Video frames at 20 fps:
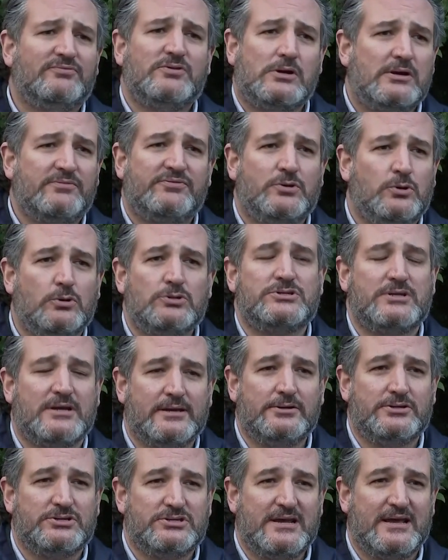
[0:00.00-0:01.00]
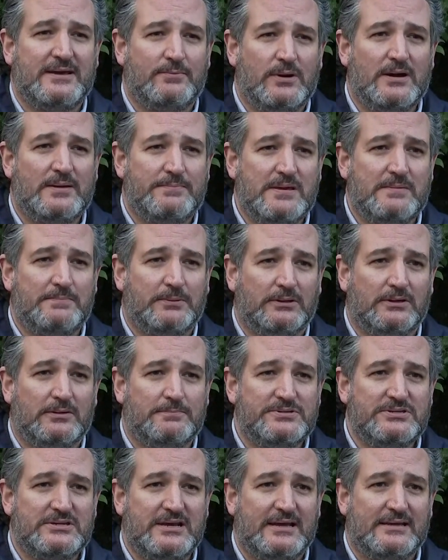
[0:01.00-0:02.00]
of, co- of course I understand why people are
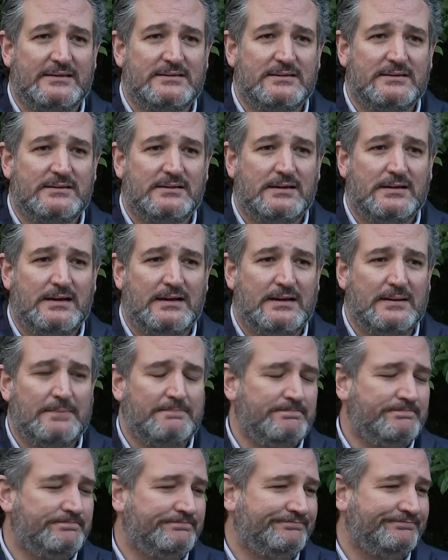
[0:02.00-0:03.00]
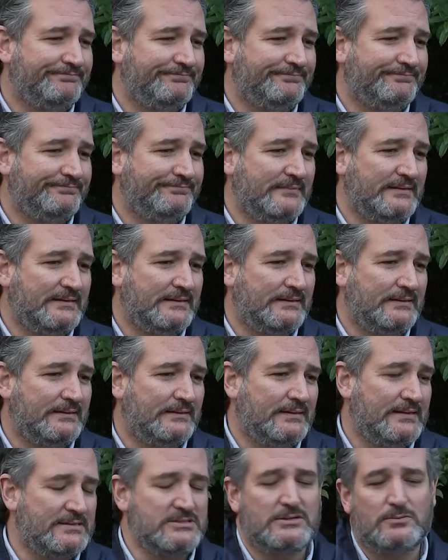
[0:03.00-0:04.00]
upset. Um,
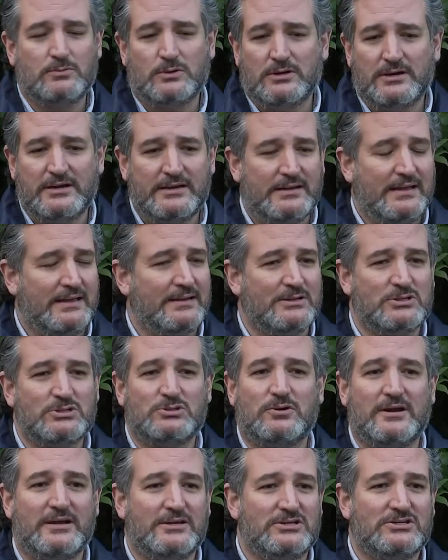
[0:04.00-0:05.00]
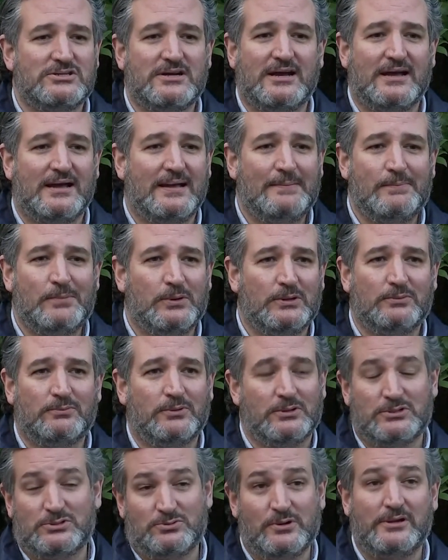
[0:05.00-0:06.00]
listen, we're in, in a strange time where,
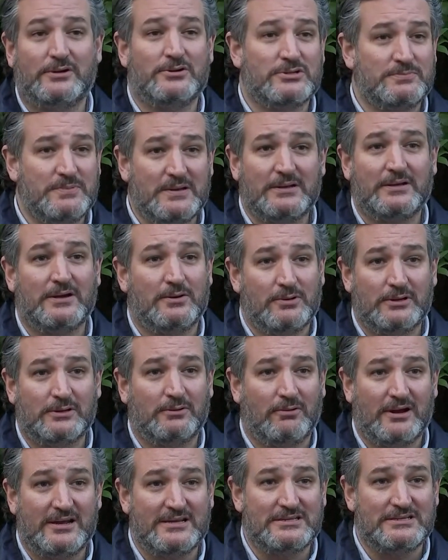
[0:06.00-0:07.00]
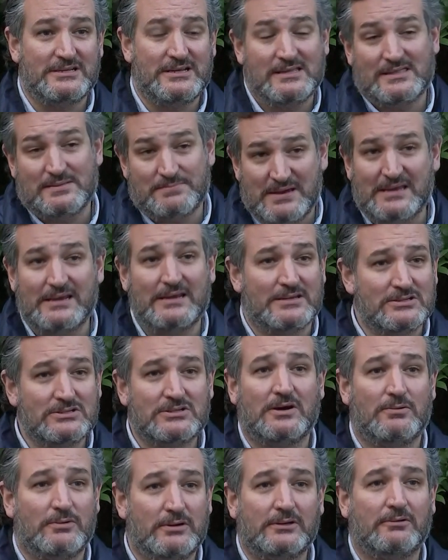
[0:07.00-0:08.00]
where Twitter's been going crazy and the media's
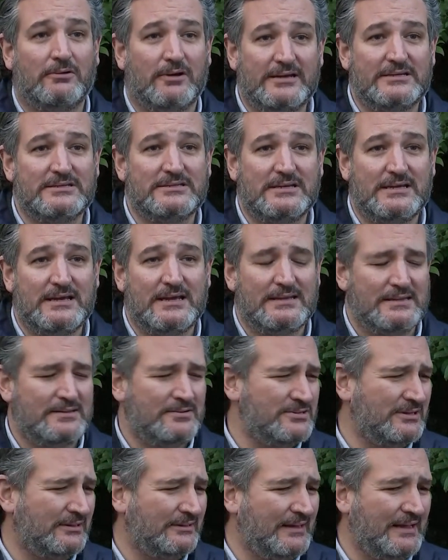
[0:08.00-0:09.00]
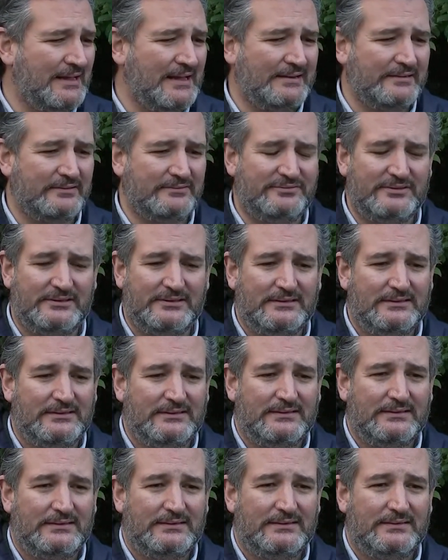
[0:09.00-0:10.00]
going crazy, and there's a lot of
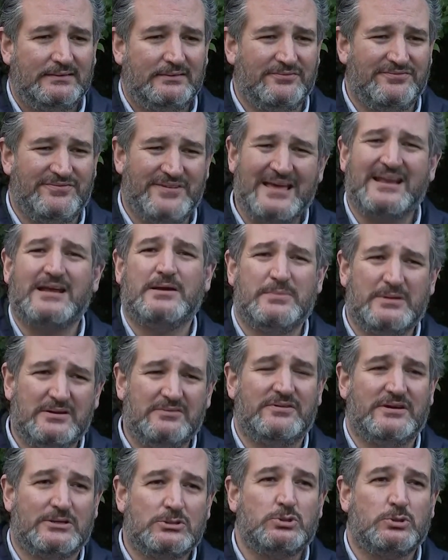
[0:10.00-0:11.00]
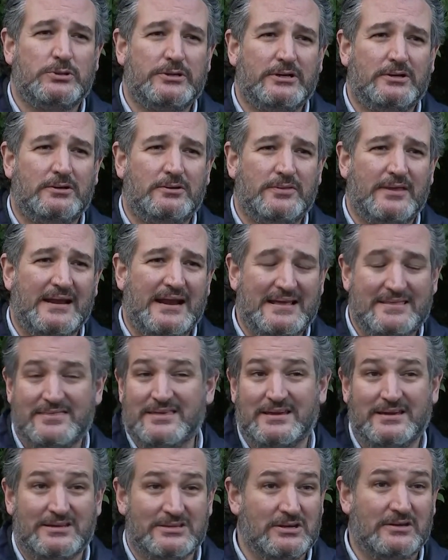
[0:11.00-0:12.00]
venom and vitriol that I
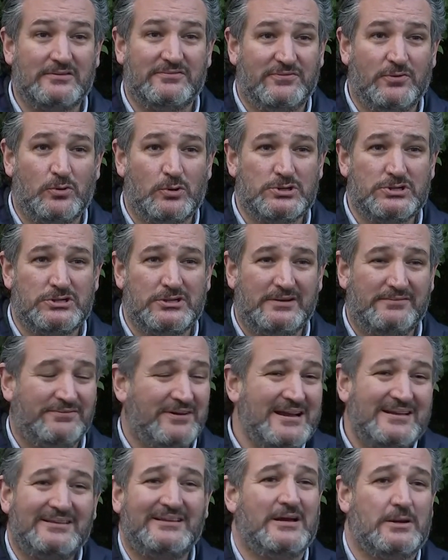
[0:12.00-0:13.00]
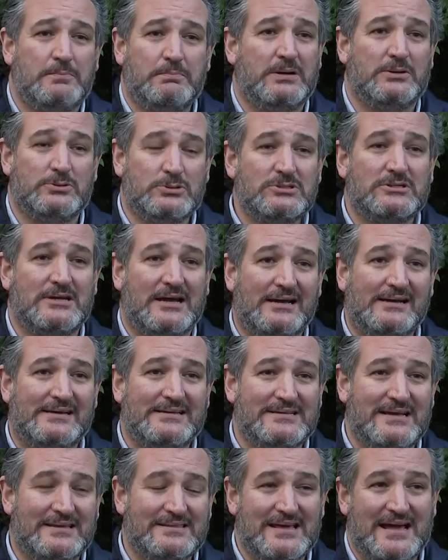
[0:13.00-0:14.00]
think is unfortunate, frankly, on both
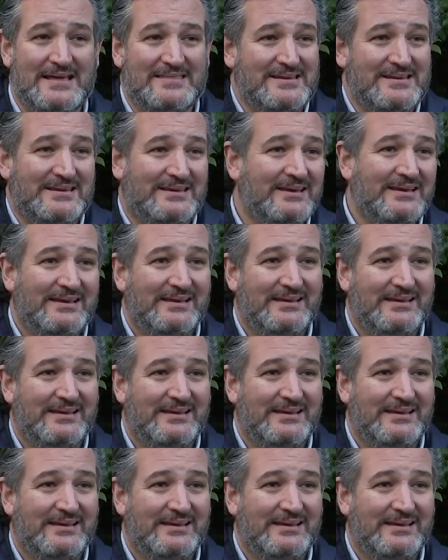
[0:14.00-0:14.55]
sides. I, th- I think